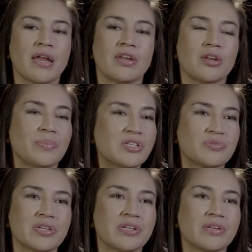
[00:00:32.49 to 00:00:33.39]
I needed to be
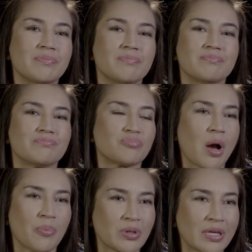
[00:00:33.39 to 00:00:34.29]
treated
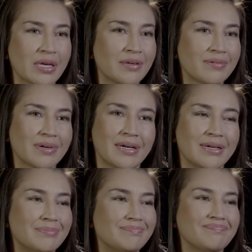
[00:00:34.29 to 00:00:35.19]
properly,
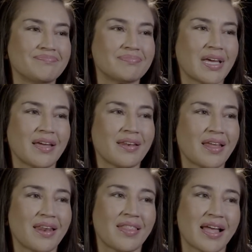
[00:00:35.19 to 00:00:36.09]
um, and,
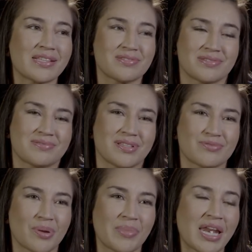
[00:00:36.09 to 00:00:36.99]
and that's,
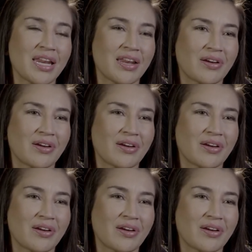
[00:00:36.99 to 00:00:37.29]
that's what I'm getting